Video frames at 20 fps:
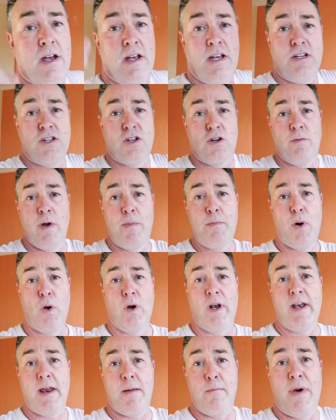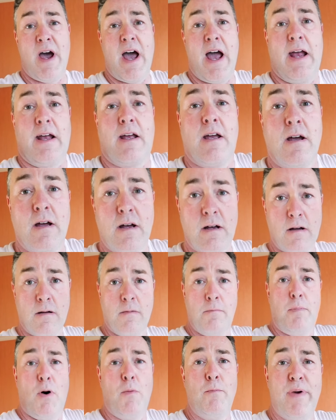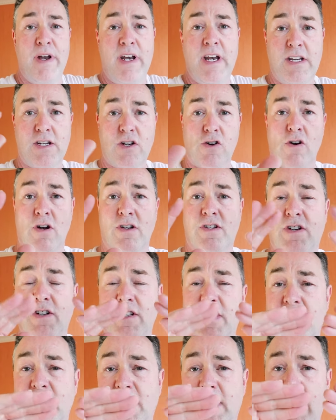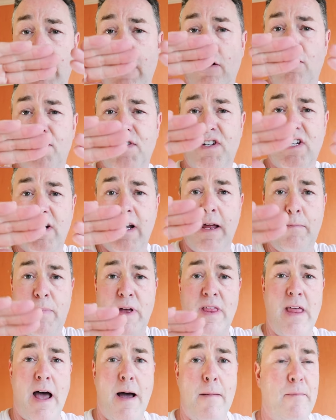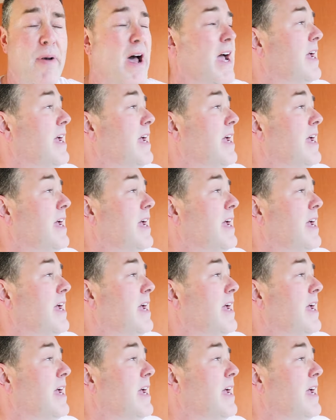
He saw me pulling it back, bumping it across, because there's still enough slip in that